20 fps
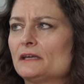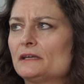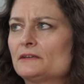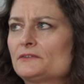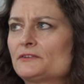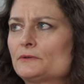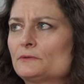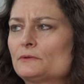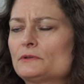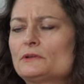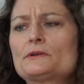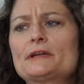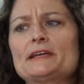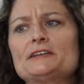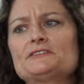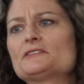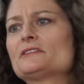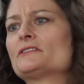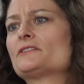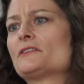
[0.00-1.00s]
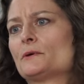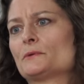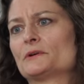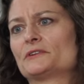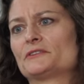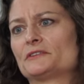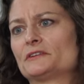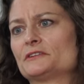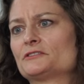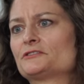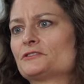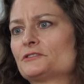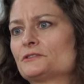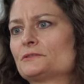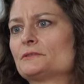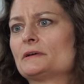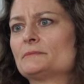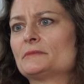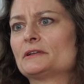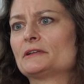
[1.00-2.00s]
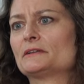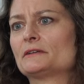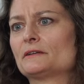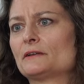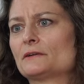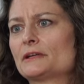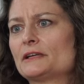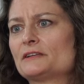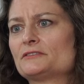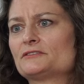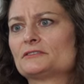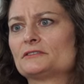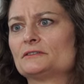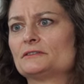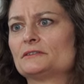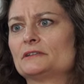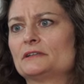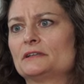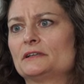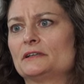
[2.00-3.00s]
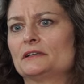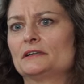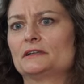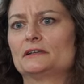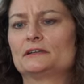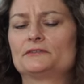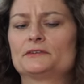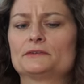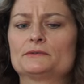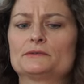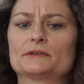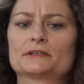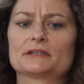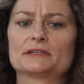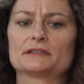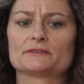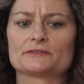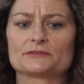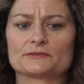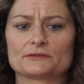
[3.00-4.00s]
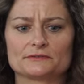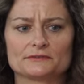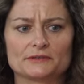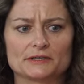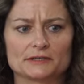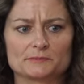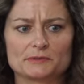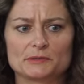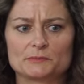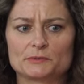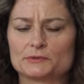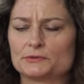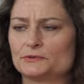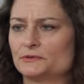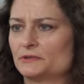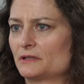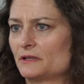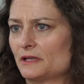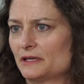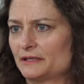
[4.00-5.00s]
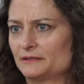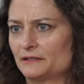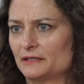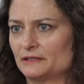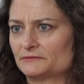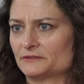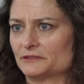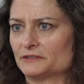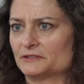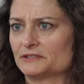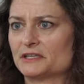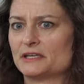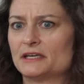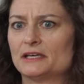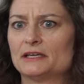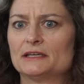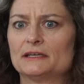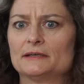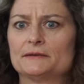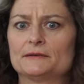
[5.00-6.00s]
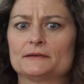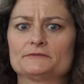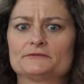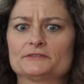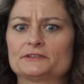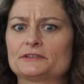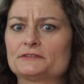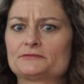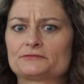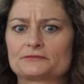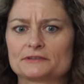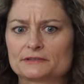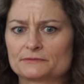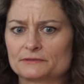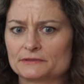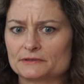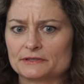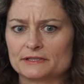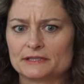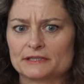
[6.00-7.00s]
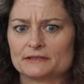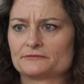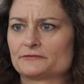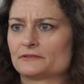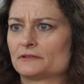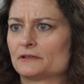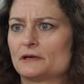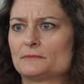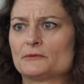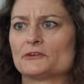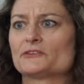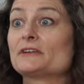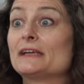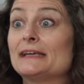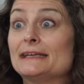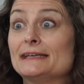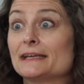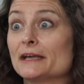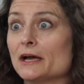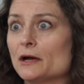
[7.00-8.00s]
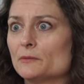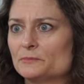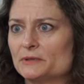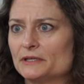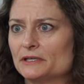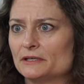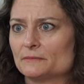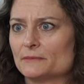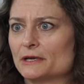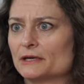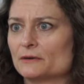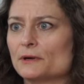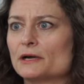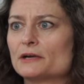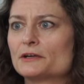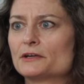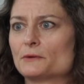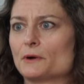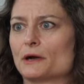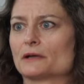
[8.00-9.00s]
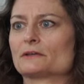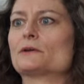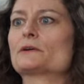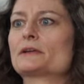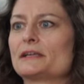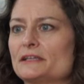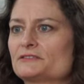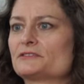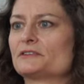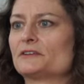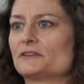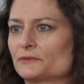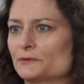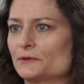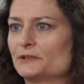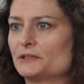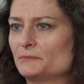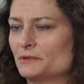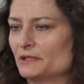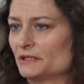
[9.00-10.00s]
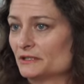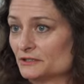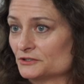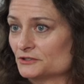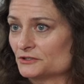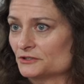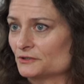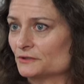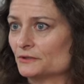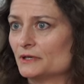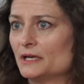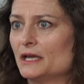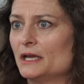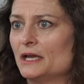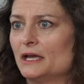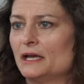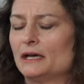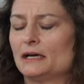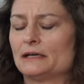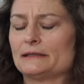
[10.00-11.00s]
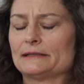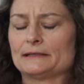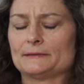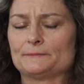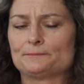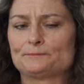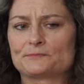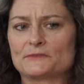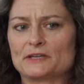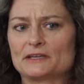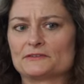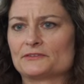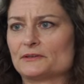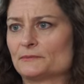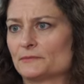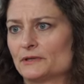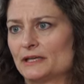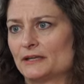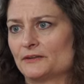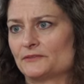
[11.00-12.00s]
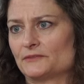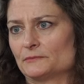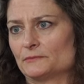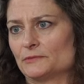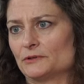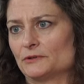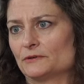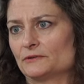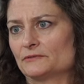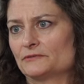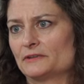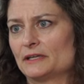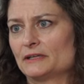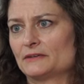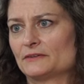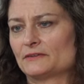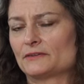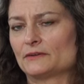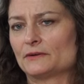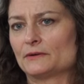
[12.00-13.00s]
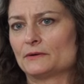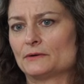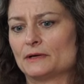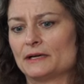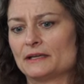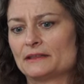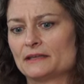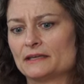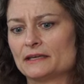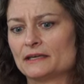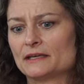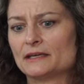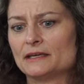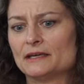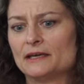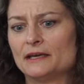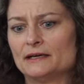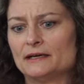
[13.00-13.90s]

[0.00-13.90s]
So location is always an issue. I mean, location, if you look at sort of uh, people who declined offers, very frequently for almost any company, no matter where you are, location is going to be an issue um, if someone has to move. And so I think